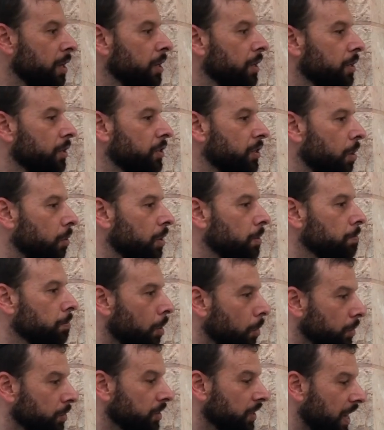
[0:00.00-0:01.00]
So in
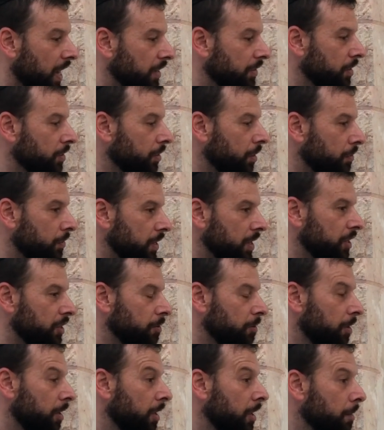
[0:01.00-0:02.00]
most cases of
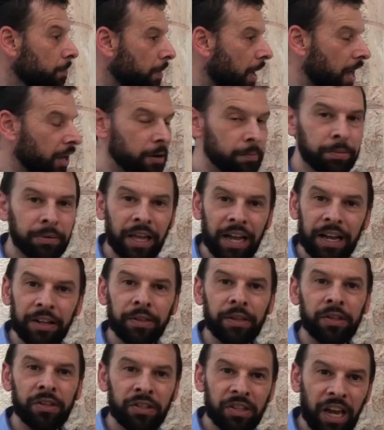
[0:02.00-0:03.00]
these potted plants,
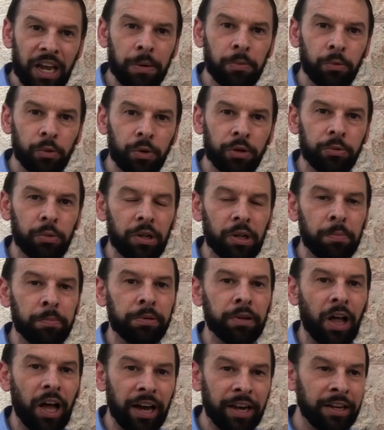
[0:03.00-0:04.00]
the same rules will
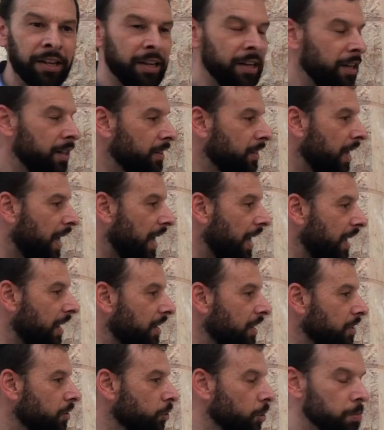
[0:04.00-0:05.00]
apply.
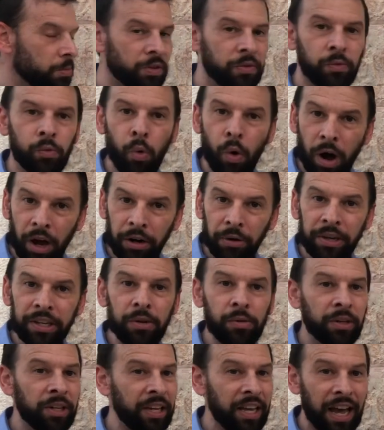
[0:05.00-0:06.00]
That in terms of watering,
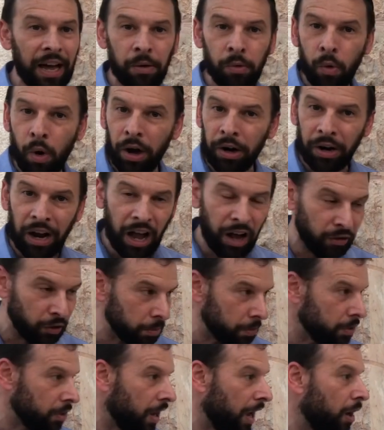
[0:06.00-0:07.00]
you can't water
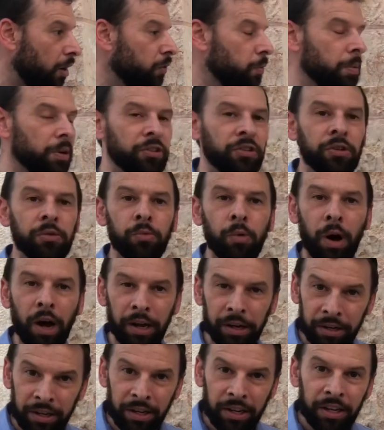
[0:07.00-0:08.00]
however much you
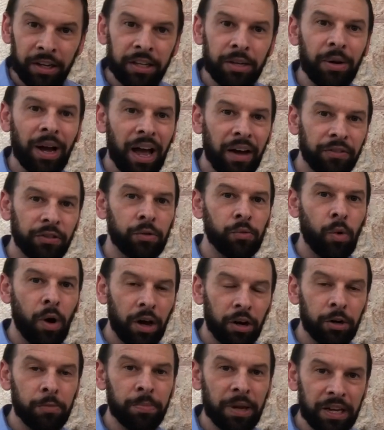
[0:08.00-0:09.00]
want. You have to
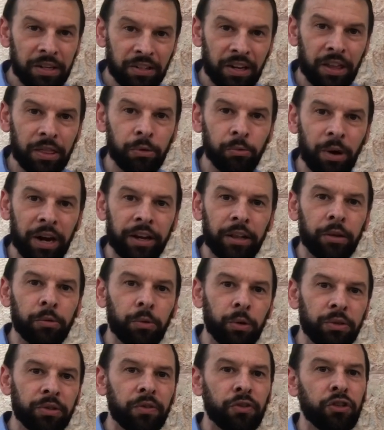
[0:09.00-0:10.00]
water based on the regular
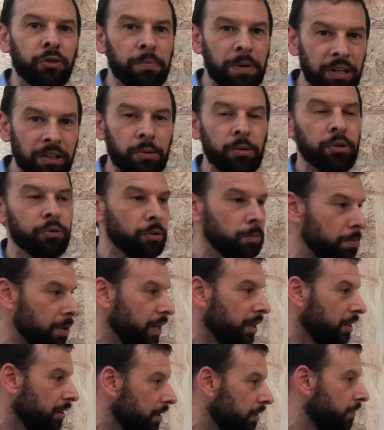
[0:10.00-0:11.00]
rules of Shemitah, which would
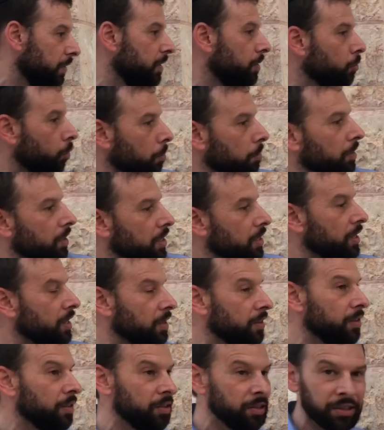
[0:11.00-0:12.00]
mean if it normally
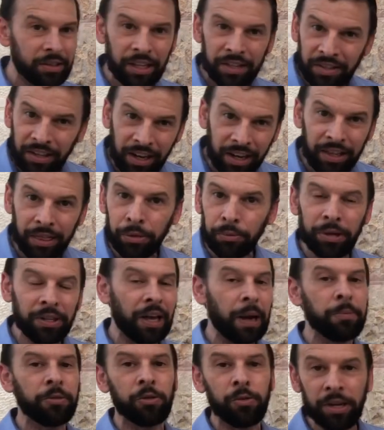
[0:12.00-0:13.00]
needs, let's say, three
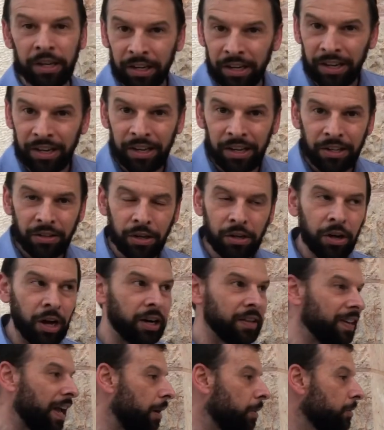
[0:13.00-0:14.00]
times a week, so you cut
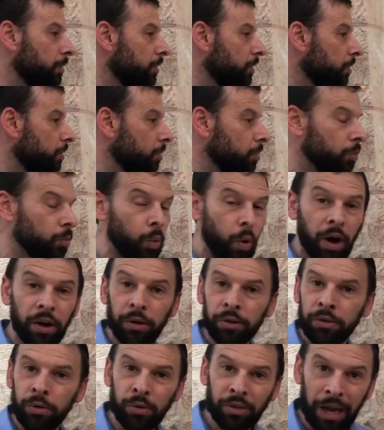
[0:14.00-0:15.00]
it down to one
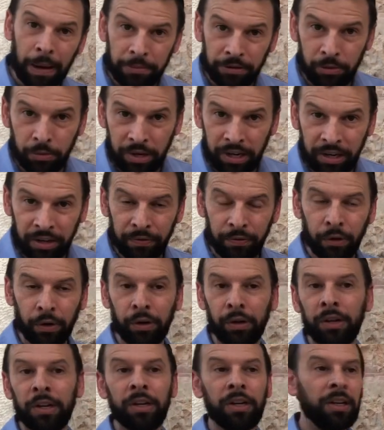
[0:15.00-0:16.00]
or two times a week
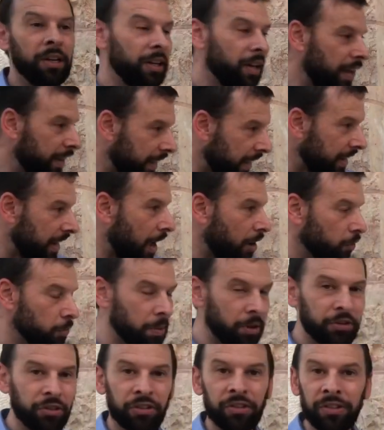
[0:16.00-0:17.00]
for, again, however
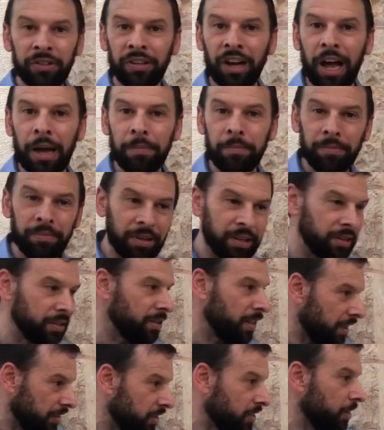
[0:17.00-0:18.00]
much time is
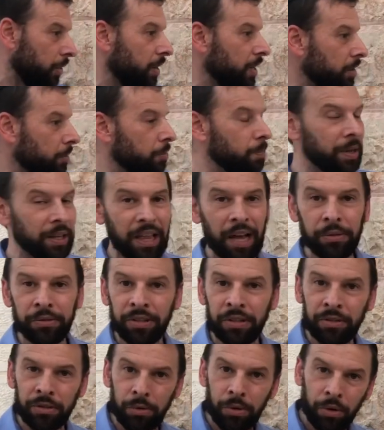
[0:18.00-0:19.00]
necessary, you would be allowed
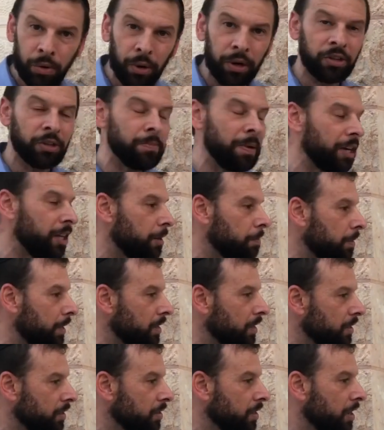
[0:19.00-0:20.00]
to do, according to many
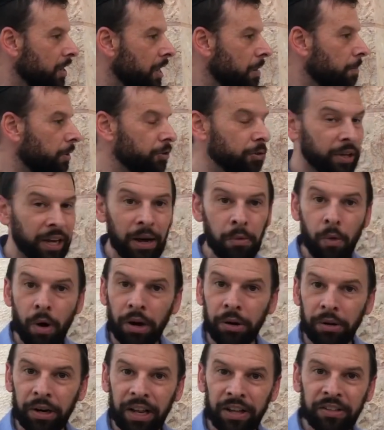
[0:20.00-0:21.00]
opinions, but you can't
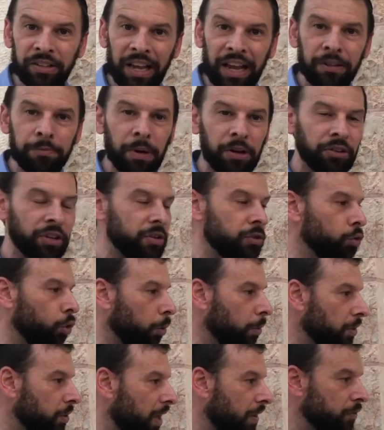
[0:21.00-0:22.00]
water it as much as
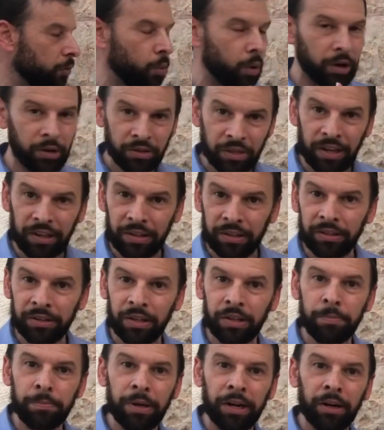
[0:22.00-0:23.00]
normal. You'd have to water
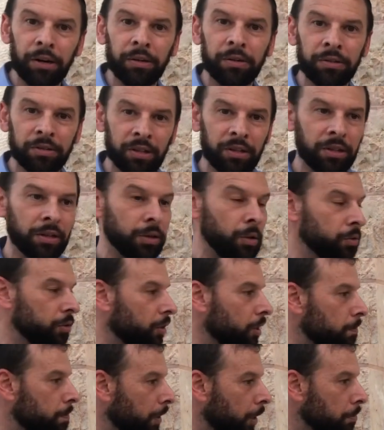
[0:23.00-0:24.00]
closer
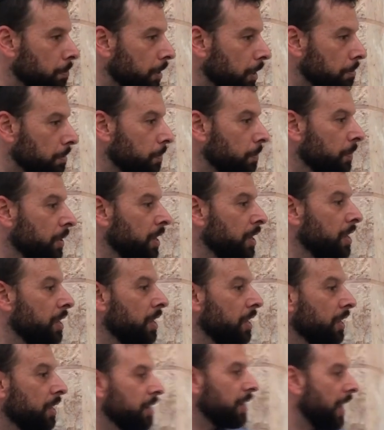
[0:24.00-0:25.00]
to the bare minimum.
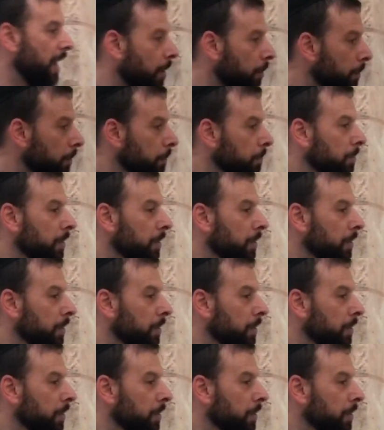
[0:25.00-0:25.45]
Now,